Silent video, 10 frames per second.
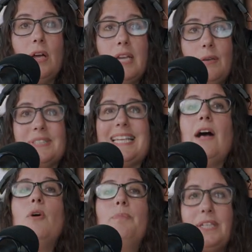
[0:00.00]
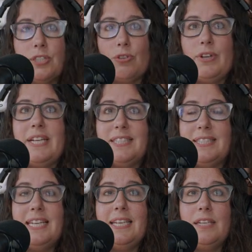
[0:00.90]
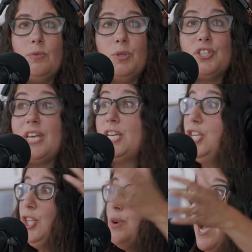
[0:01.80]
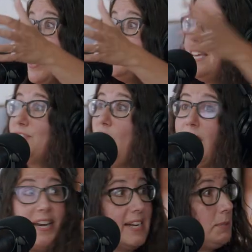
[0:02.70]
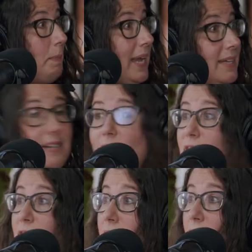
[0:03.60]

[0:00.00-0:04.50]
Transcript: it was helping to create a scene, which then you guys have gone and expanded of.